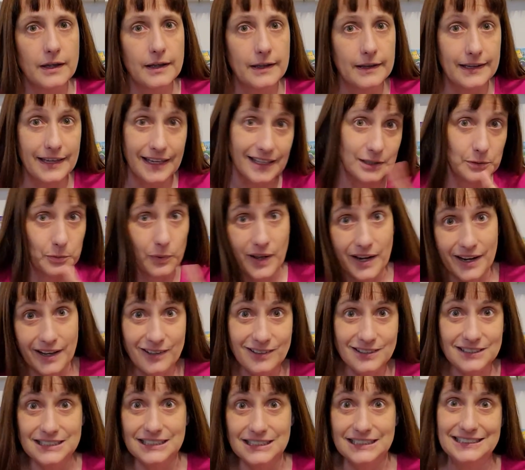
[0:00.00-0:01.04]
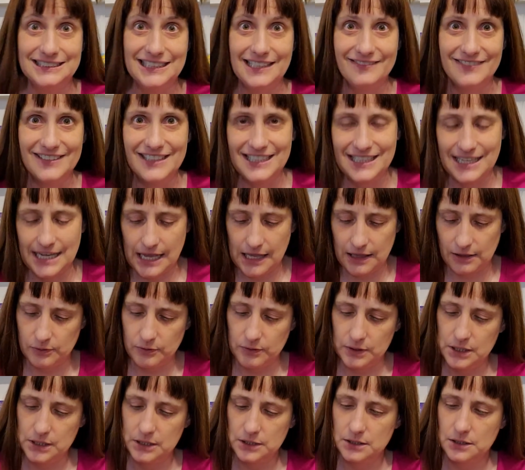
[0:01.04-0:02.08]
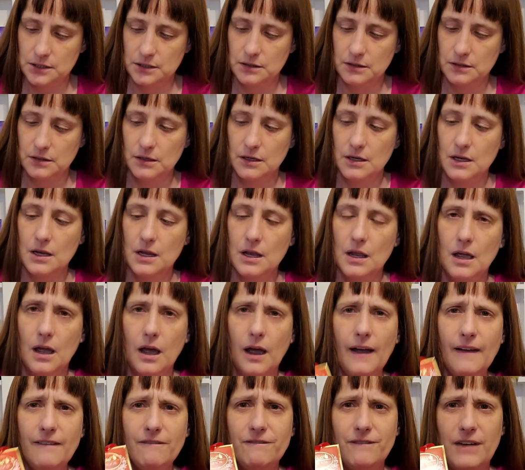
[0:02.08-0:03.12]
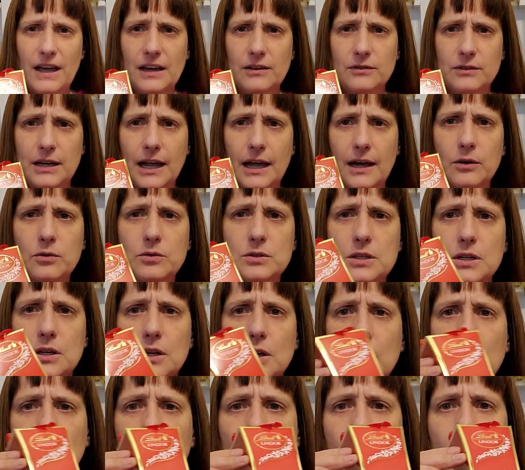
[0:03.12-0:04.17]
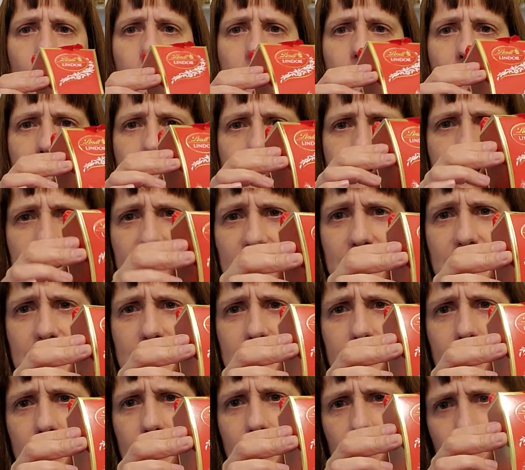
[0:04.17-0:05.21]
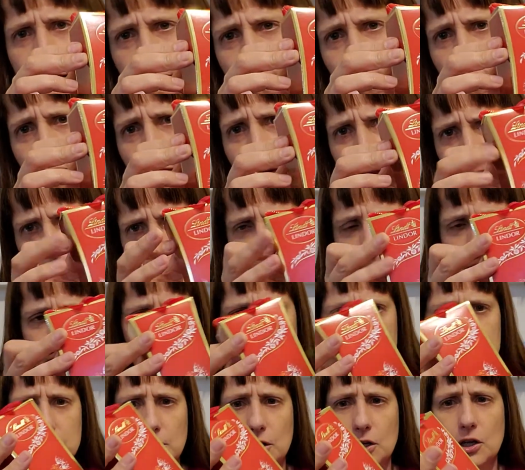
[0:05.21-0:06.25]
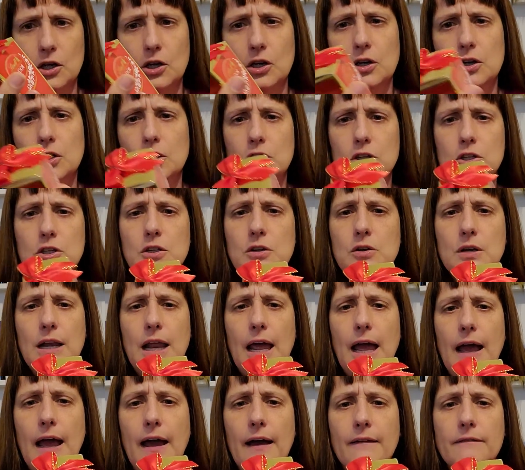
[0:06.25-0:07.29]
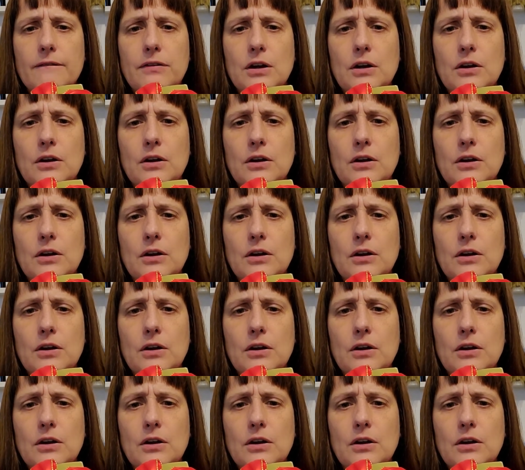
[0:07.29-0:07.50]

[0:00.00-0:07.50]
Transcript: Guess what else is 70 calories? I found out that these little things, you can have